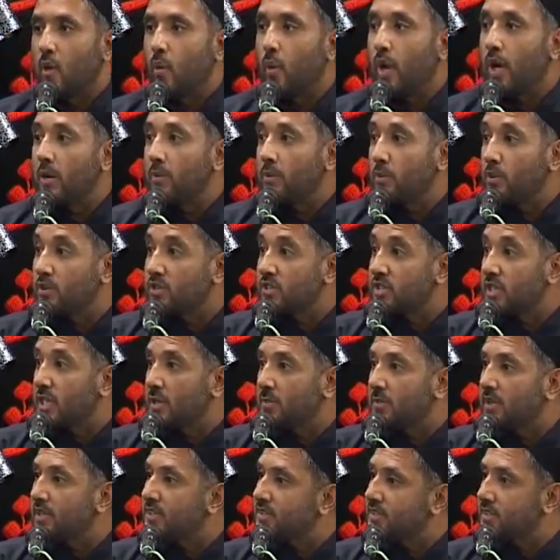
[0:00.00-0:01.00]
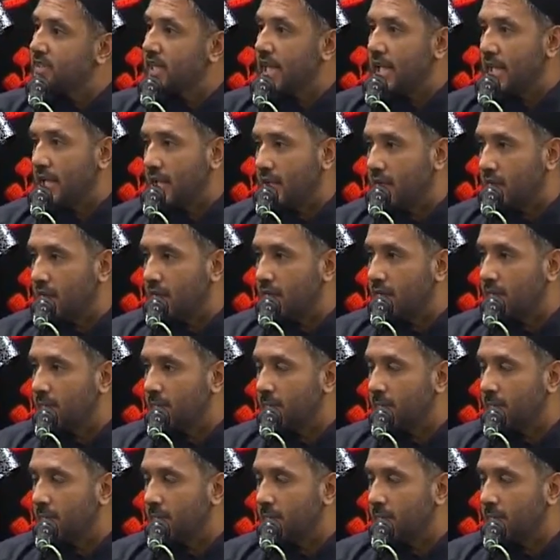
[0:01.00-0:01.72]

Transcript: where Muslim is staying.